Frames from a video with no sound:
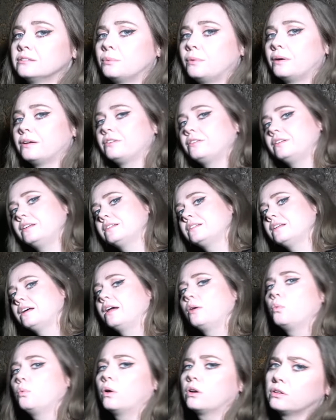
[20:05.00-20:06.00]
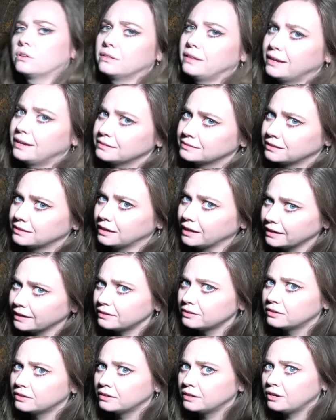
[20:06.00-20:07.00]
one on this side, one on that
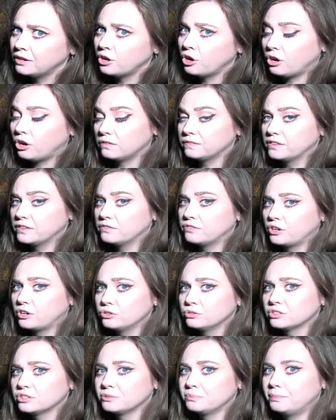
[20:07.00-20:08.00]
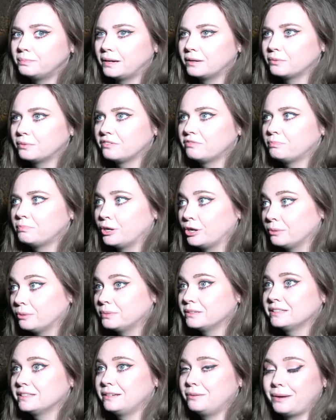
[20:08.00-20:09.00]
side of the vaults, but we've
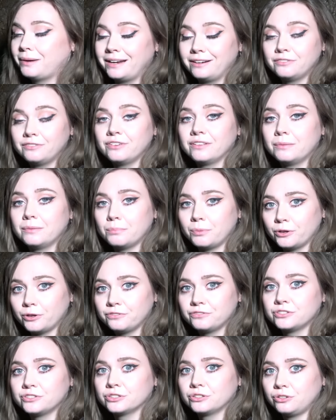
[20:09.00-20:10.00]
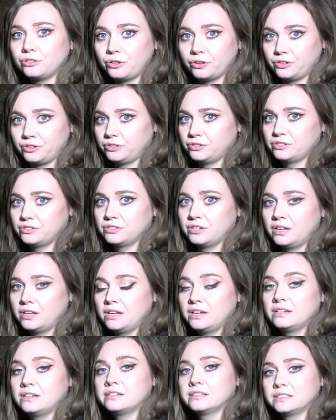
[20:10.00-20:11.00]
purposely waited for them both to close
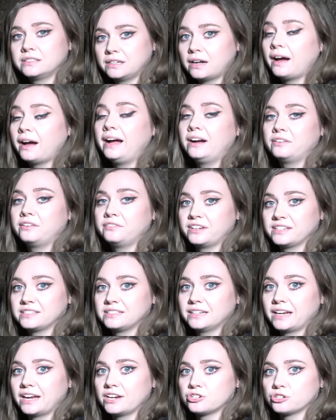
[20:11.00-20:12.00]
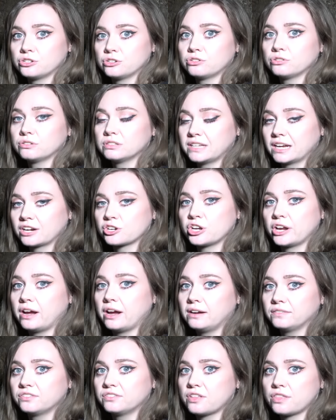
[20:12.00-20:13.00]
to start our investigation. So it's actually
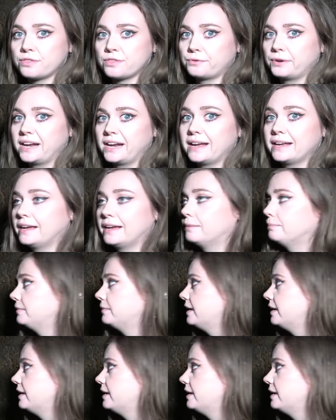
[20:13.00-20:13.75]
after three A M